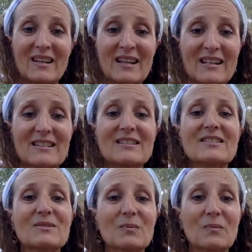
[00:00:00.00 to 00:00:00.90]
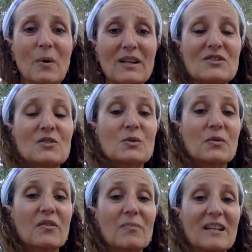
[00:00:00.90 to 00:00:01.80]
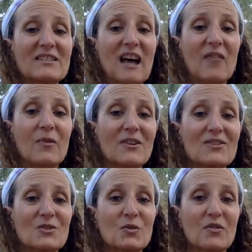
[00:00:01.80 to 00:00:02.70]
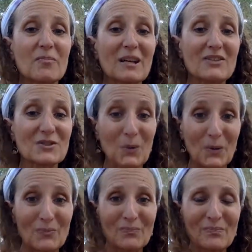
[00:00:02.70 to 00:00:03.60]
Is what is the truth of myself? What is the truth of my soul?